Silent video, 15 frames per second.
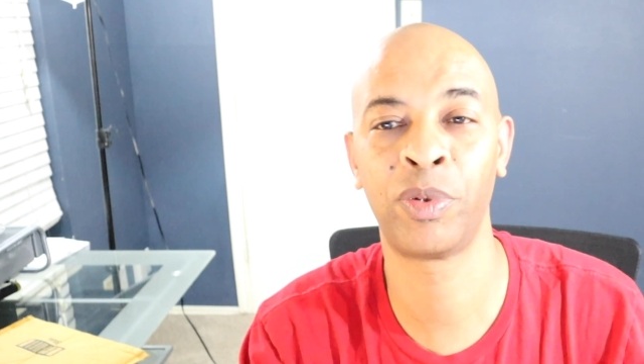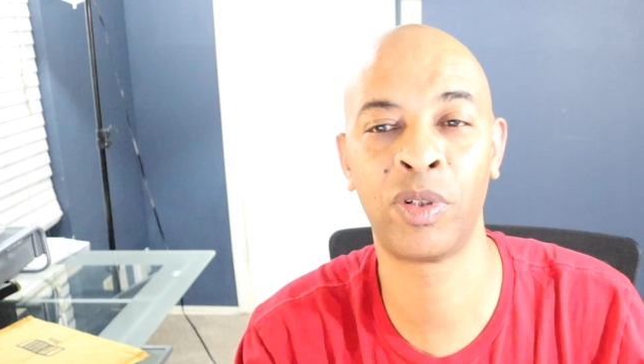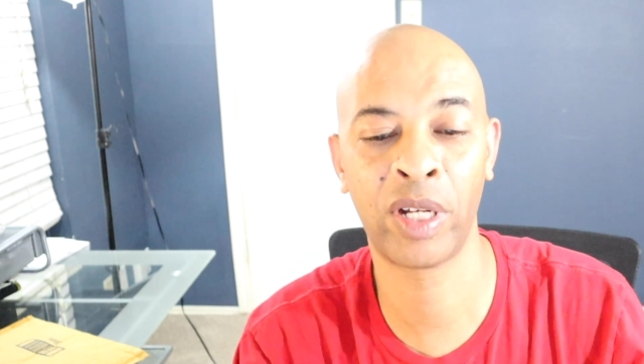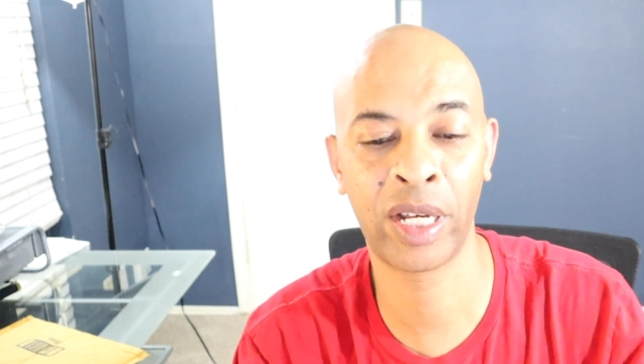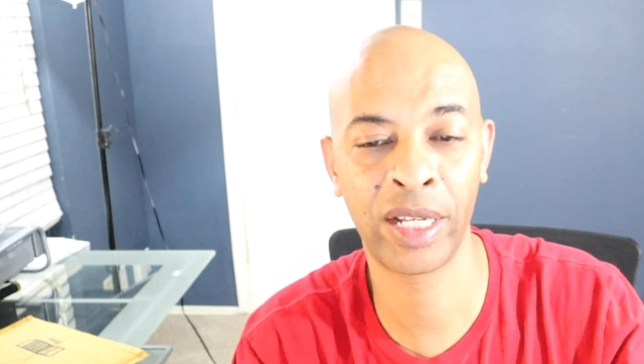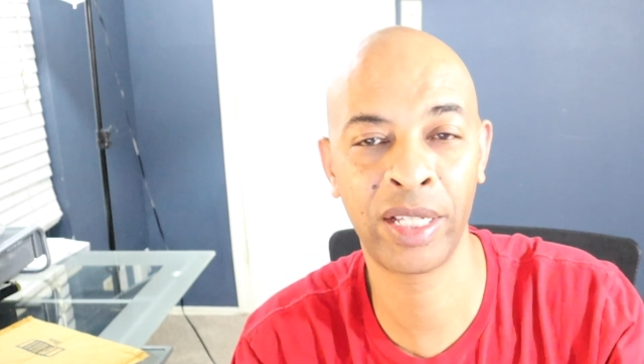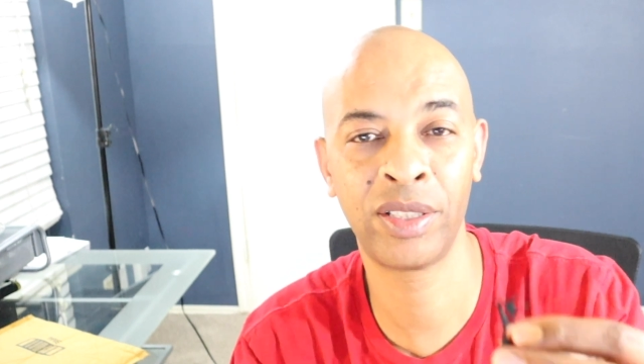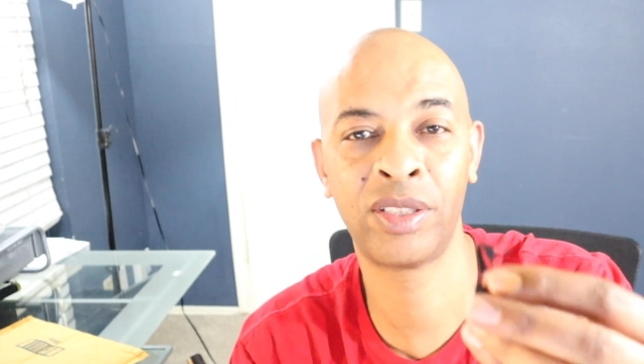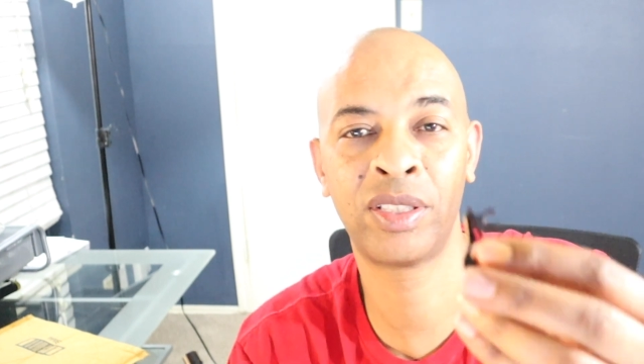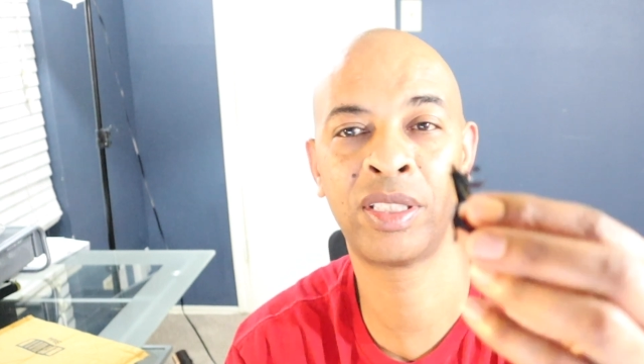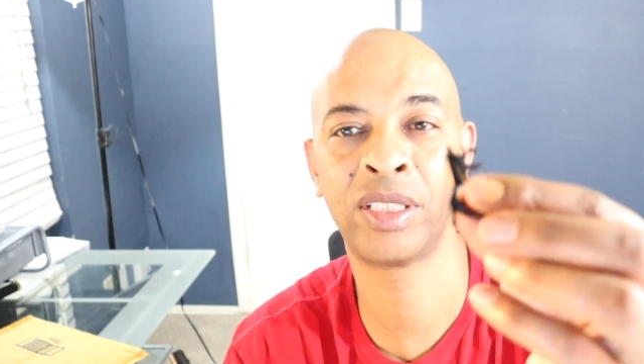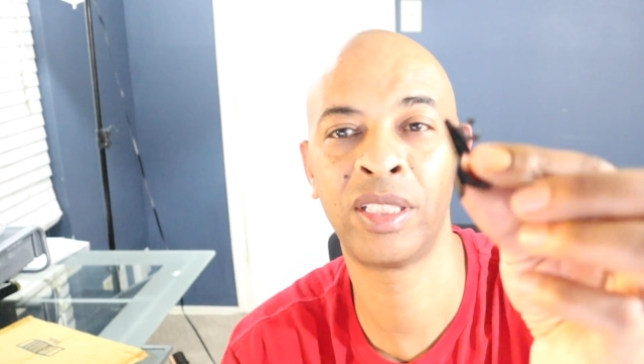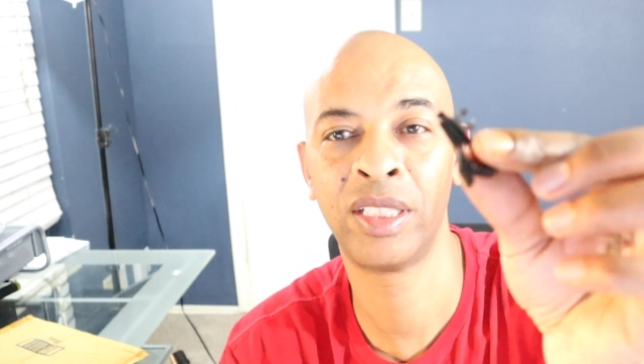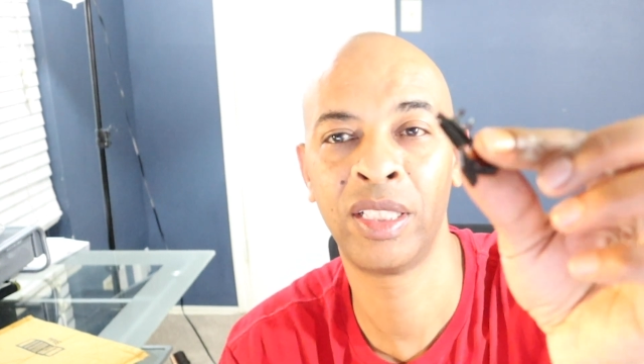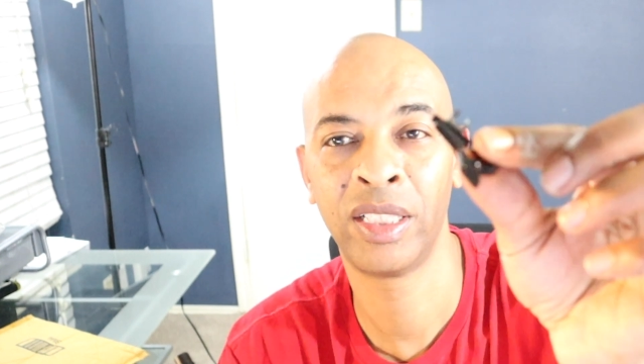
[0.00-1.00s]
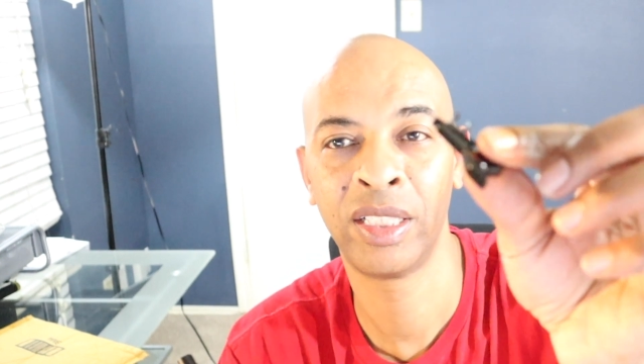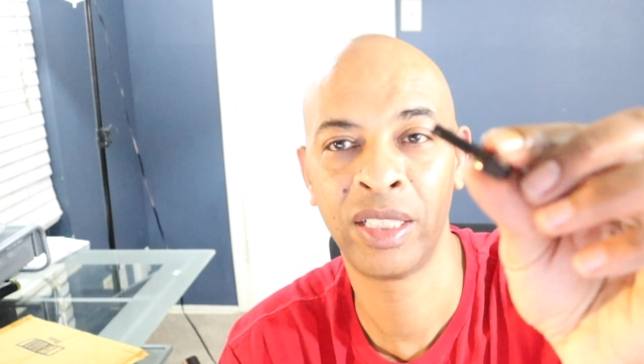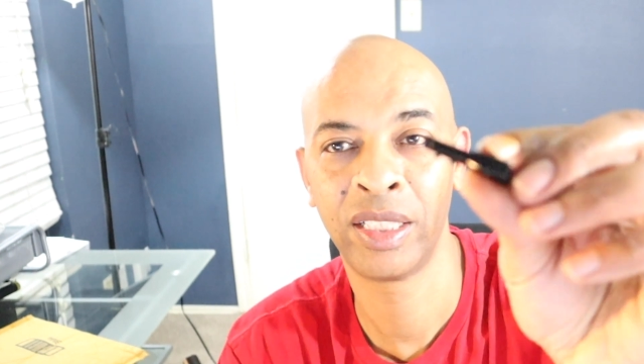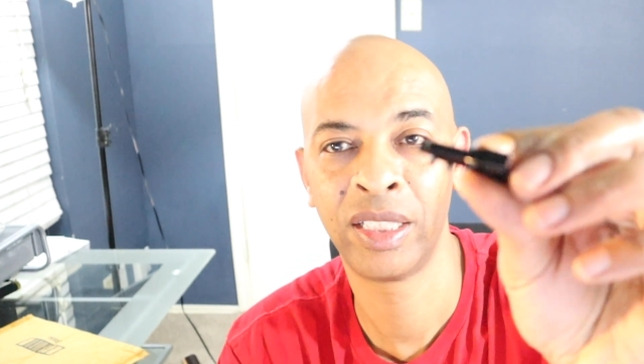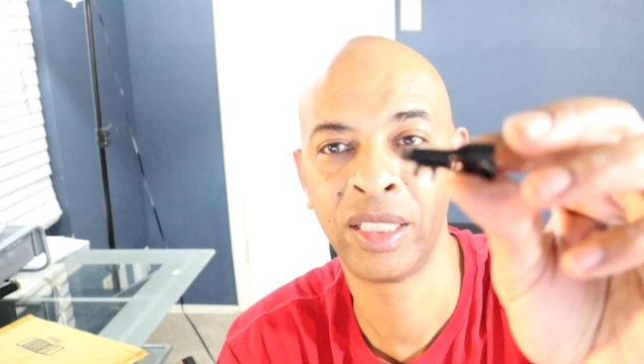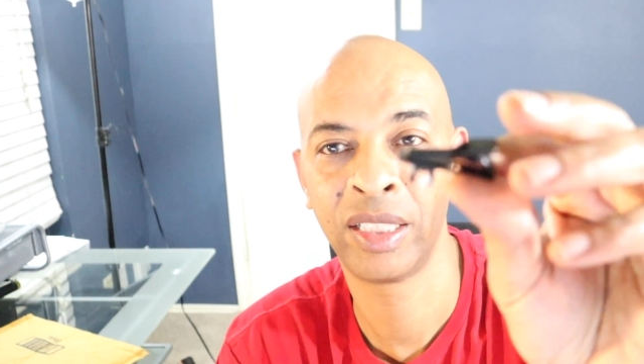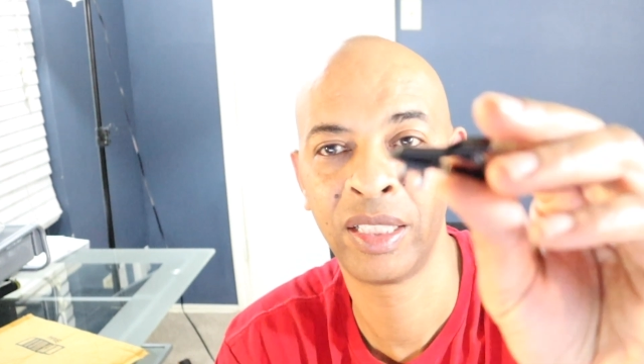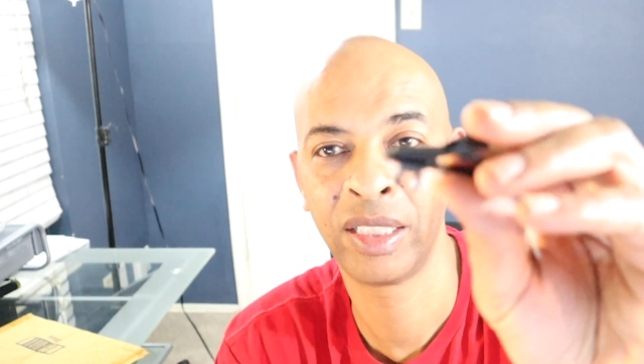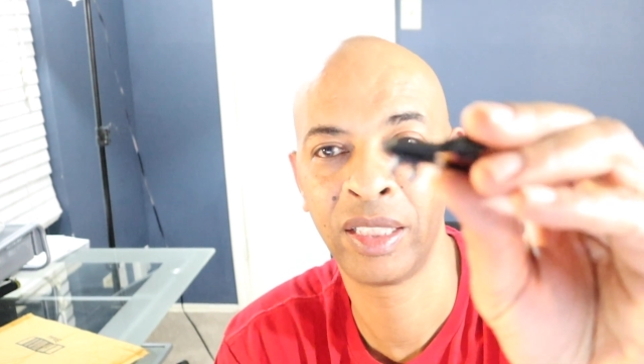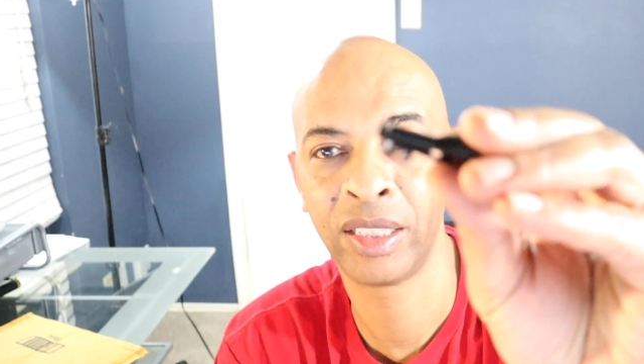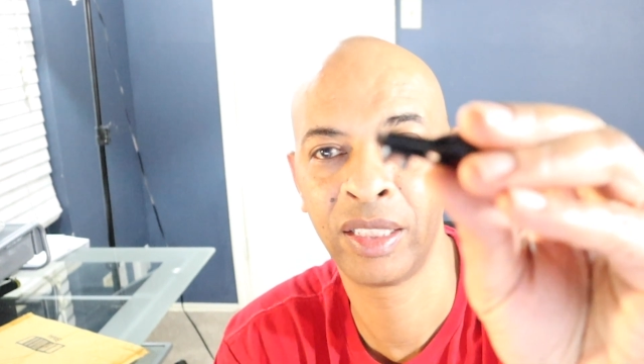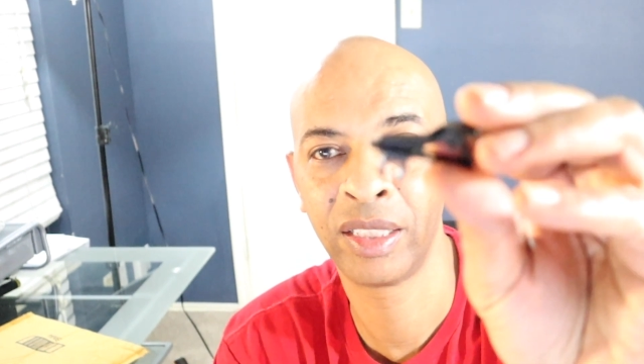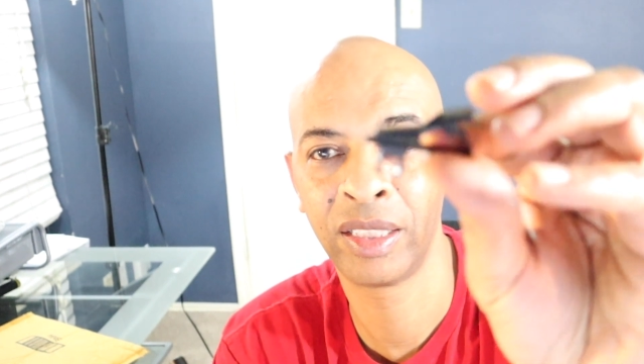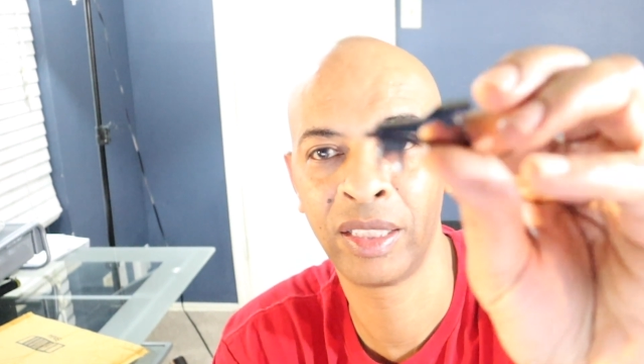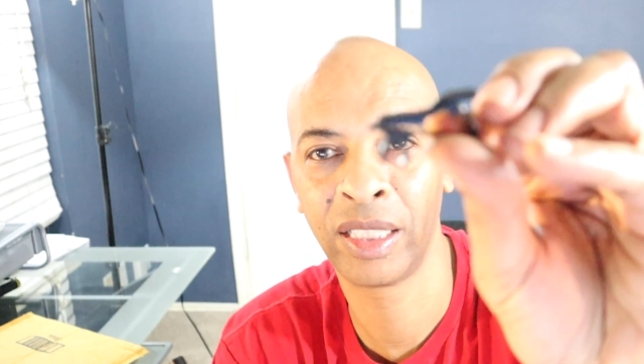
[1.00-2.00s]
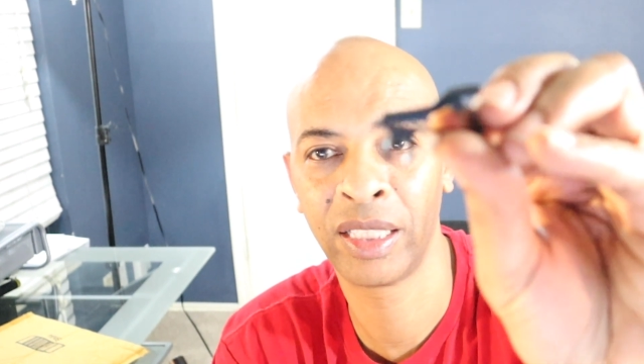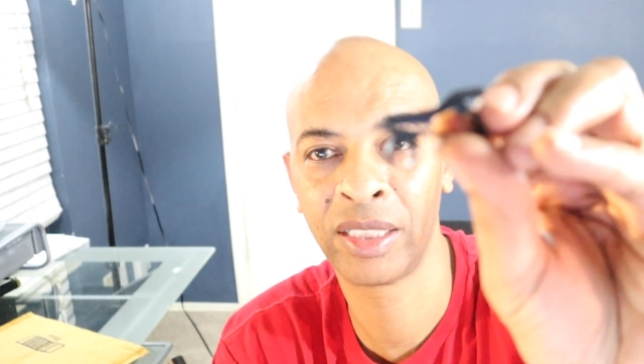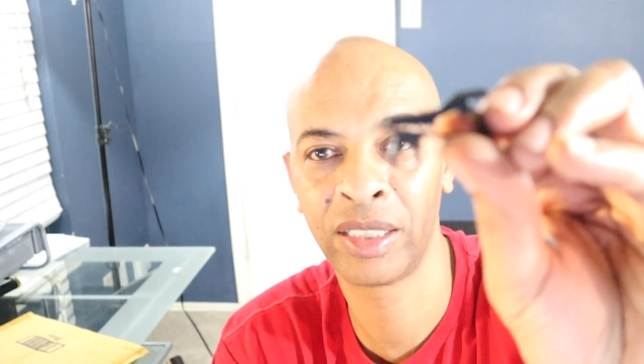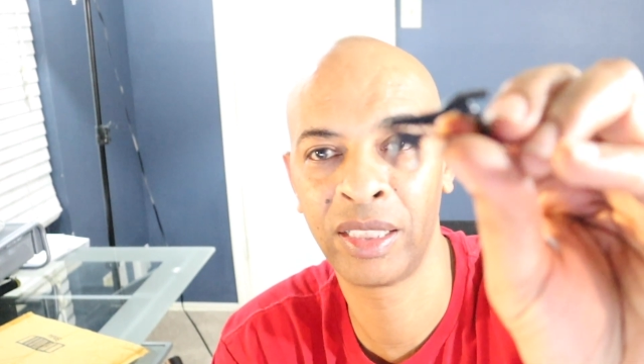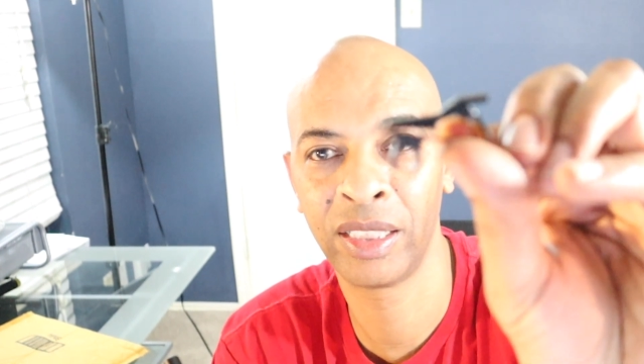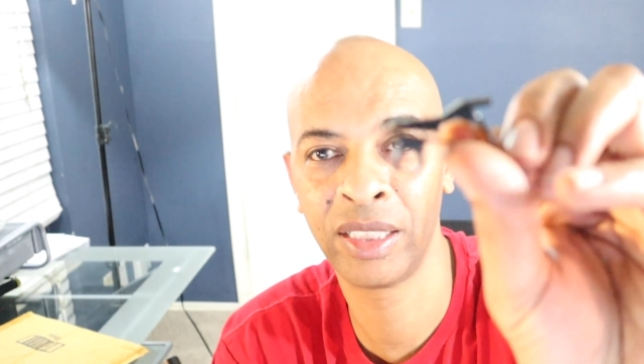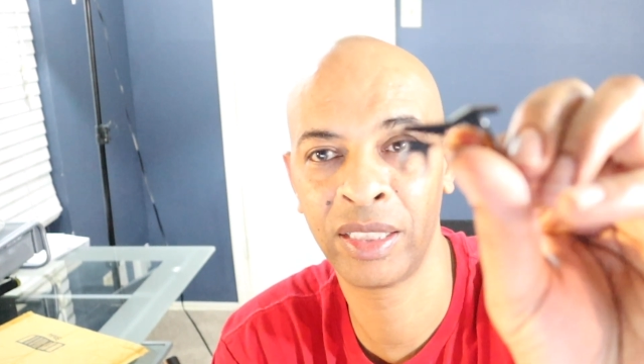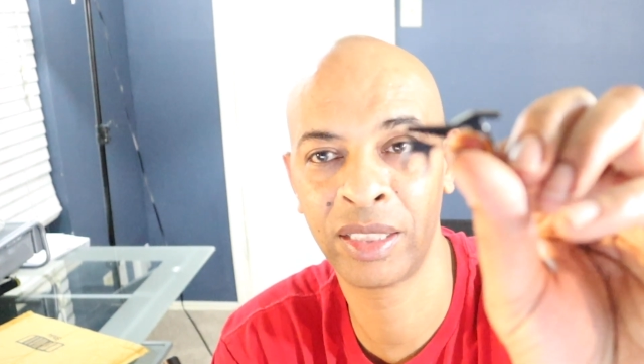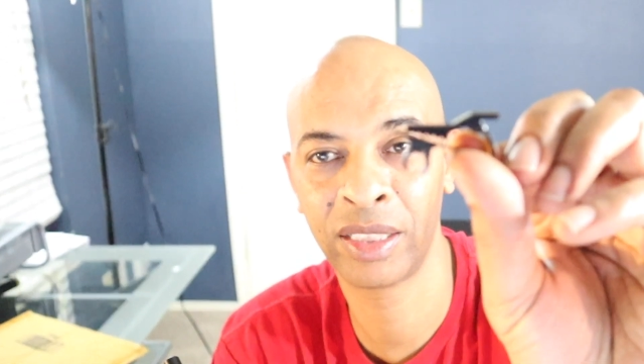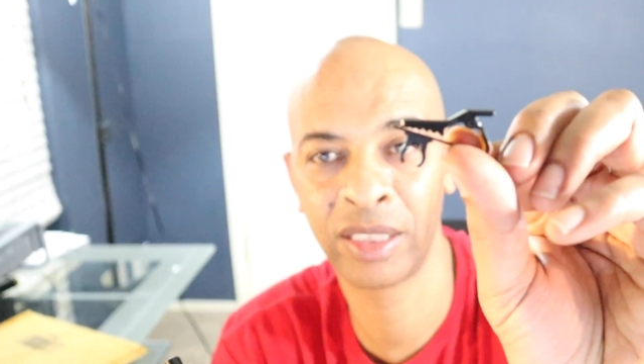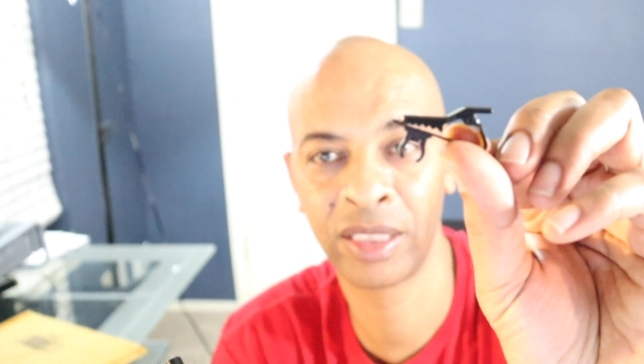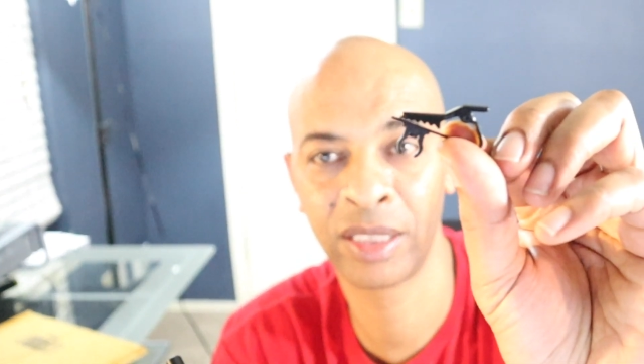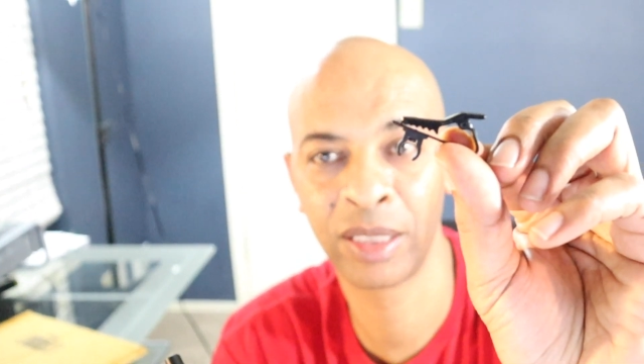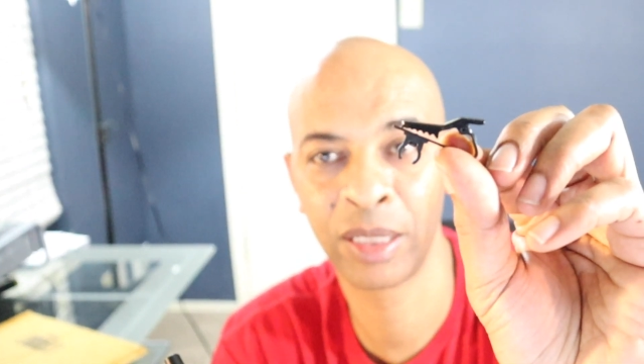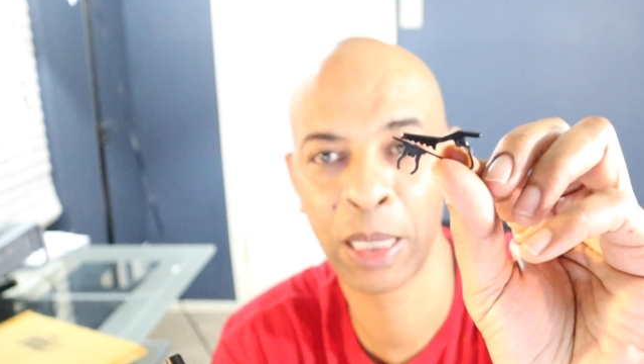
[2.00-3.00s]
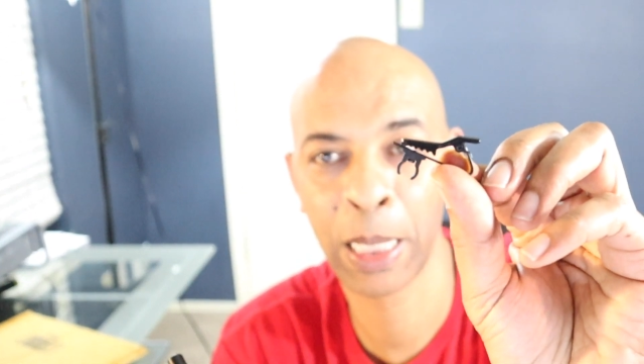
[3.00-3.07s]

you guys. That's this,